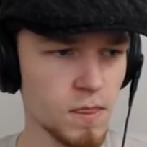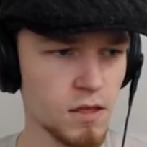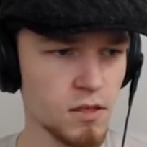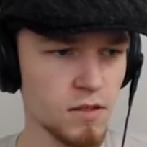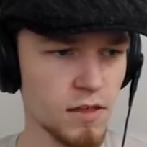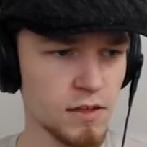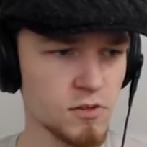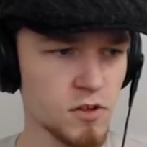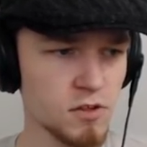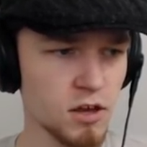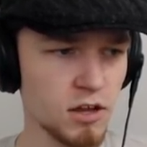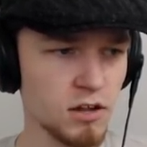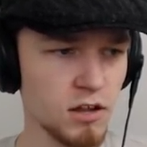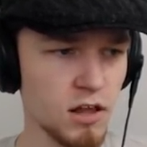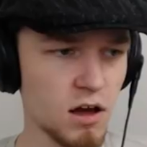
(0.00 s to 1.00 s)
So that just
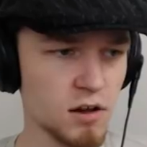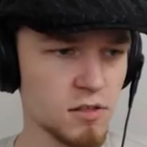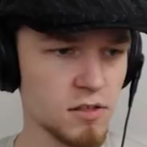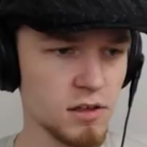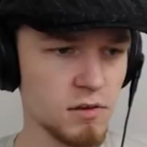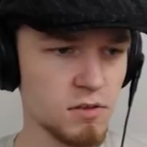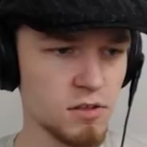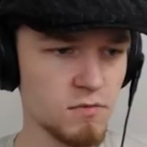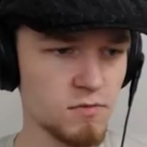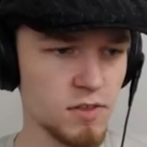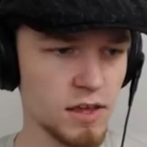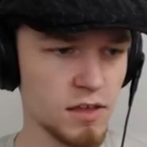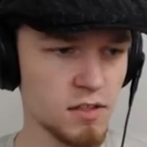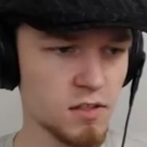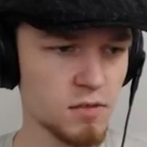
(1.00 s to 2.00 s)
unlocks the use of
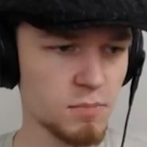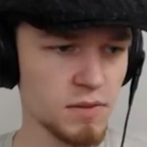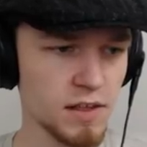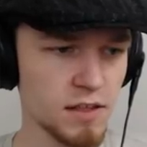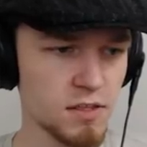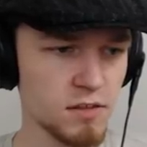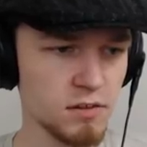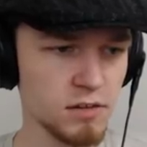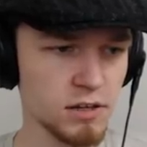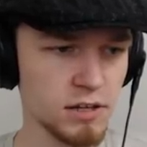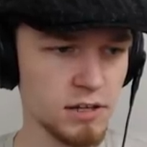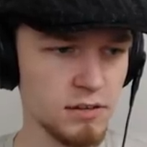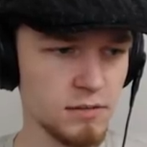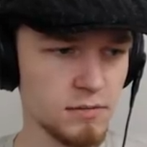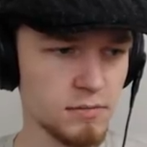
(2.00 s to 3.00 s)
this, but that's still
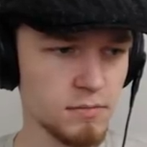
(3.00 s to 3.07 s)
good.